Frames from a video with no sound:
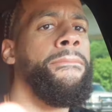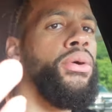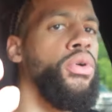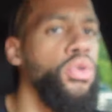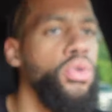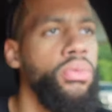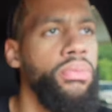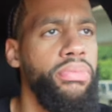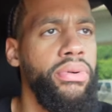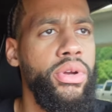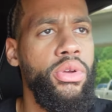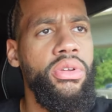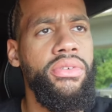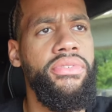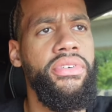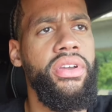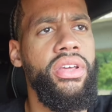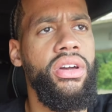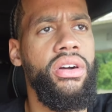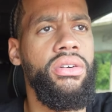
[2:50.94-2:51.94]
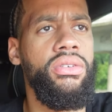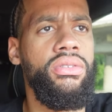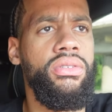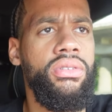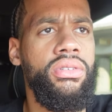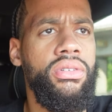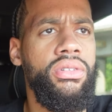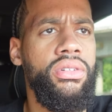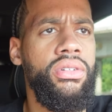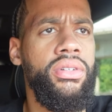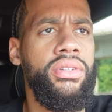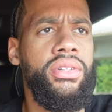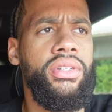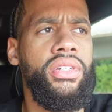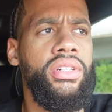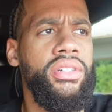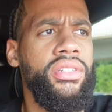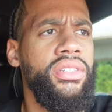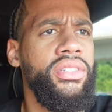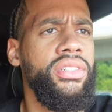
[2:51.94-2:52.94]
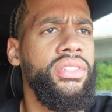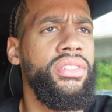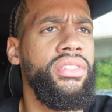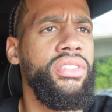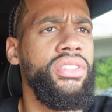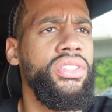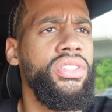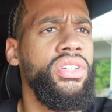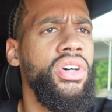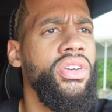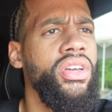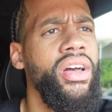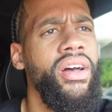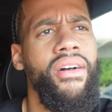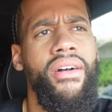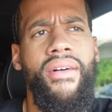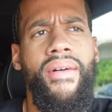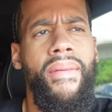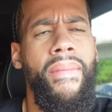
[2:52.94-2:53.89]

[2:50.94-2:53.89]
boom, bring you the video. So yeah.